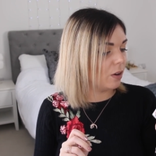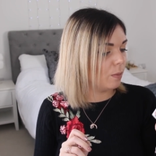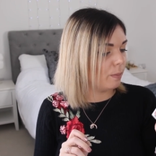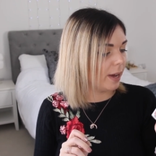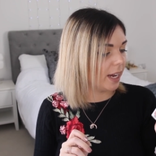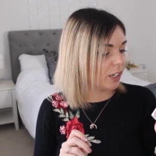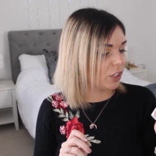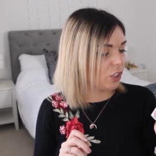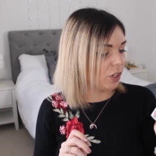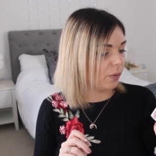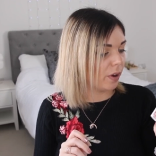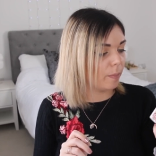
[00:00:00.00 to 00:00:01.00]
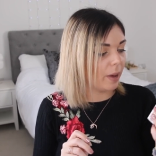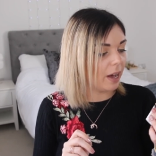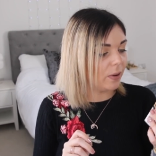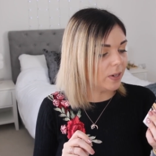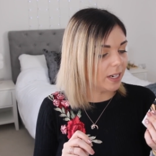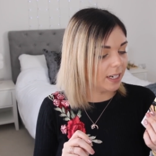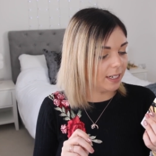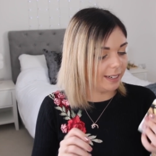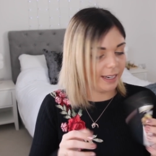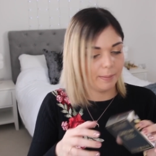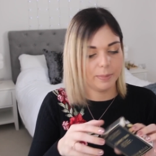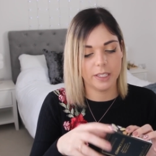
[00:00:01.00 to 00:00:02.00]
Compact Duo Powder and
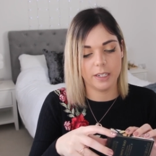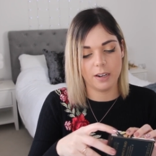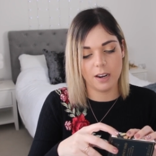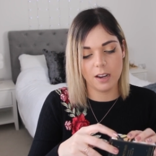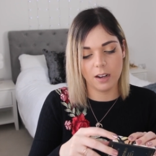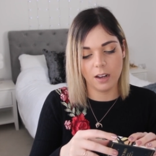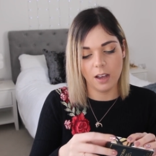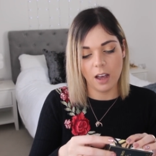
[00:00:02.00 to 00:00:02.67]
Lipstick.